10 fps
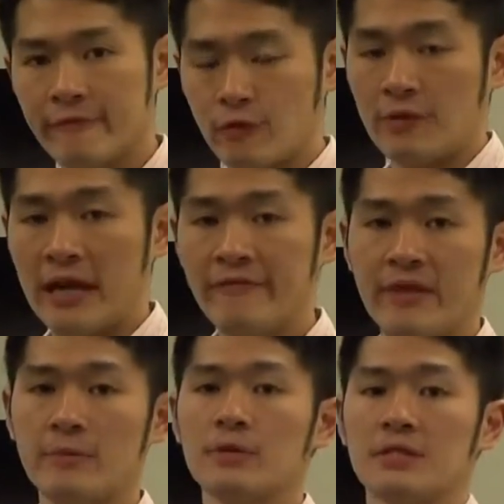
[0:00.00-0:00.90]
For live
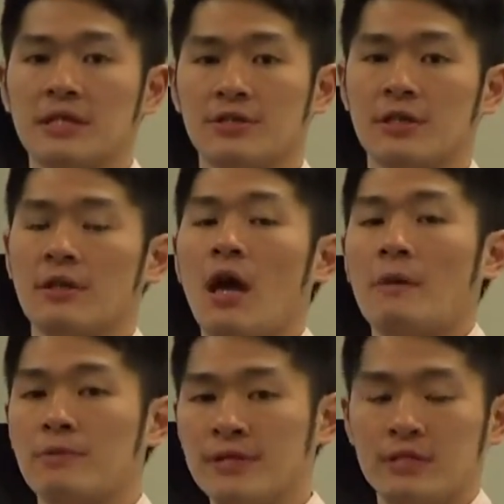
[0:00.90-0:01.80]
demo section,
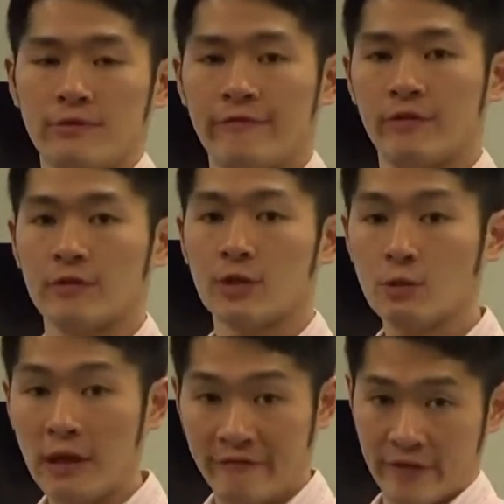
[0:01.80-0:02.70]
please refer to
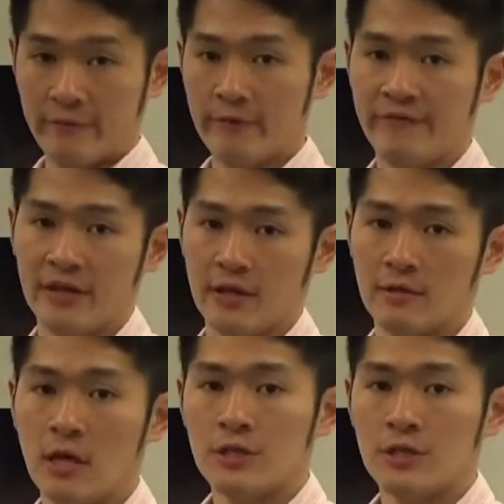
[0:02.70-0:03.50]
live demo video.